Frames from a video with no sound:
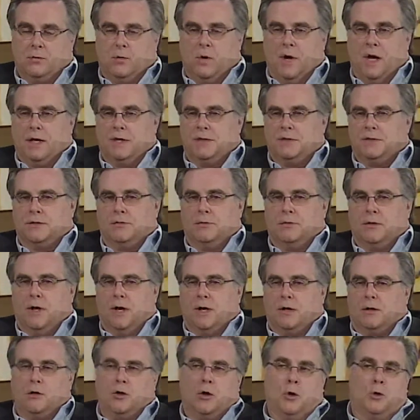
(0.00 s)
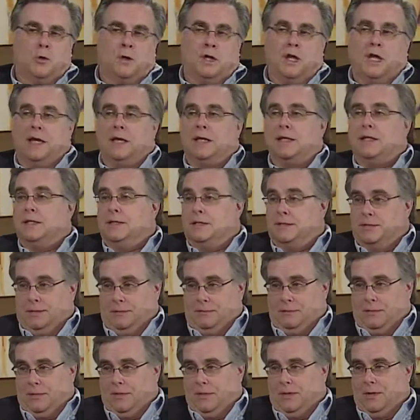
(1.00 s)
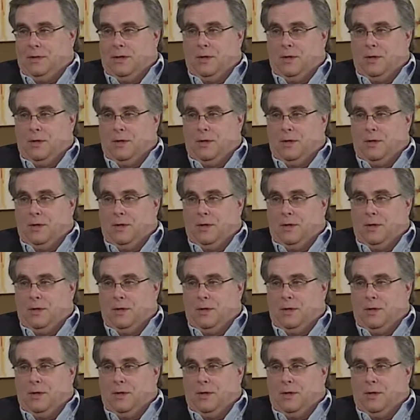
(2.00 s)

Why is there not cocaineism?